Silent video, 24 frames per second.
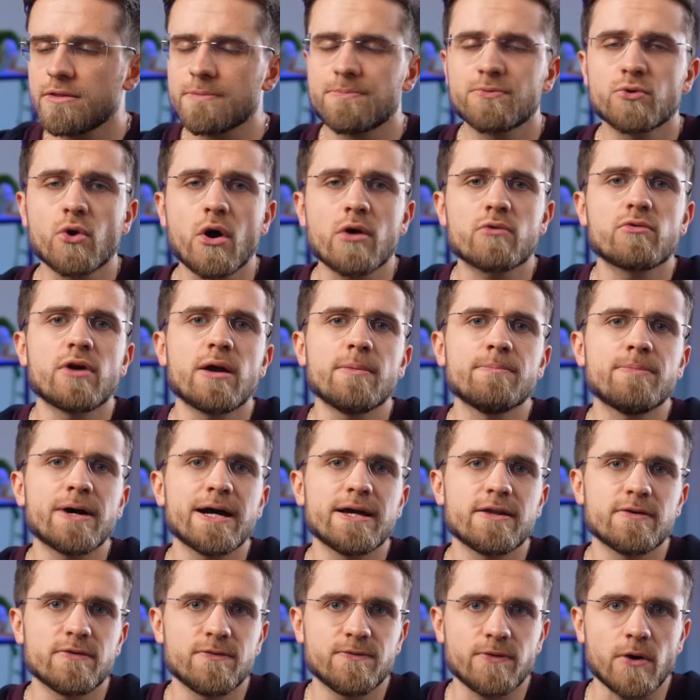The program by
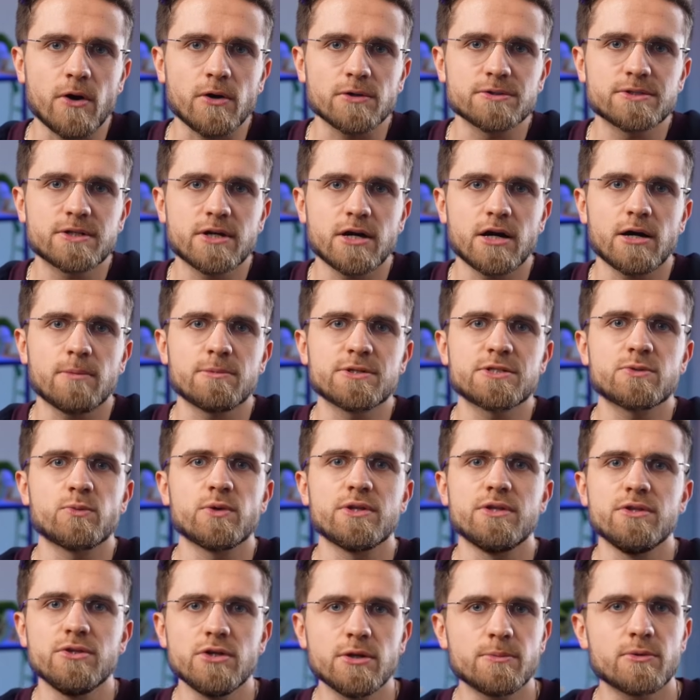default comes
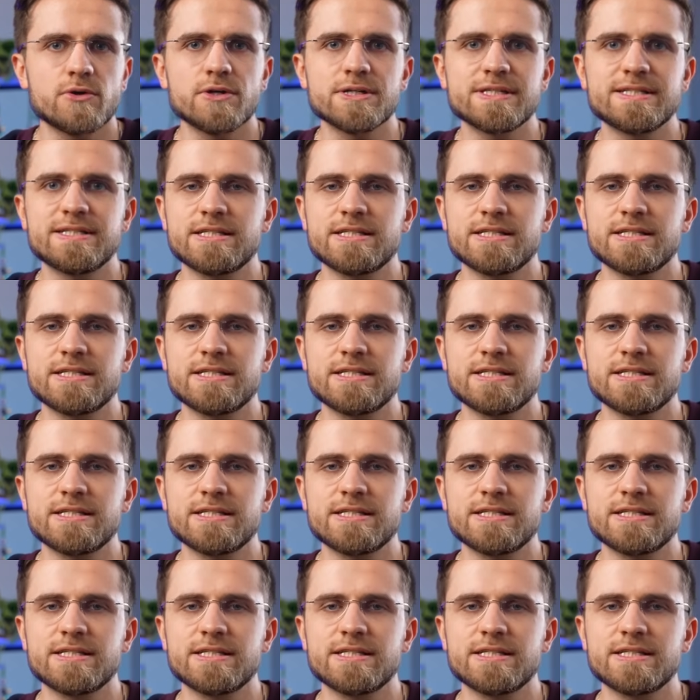with numerous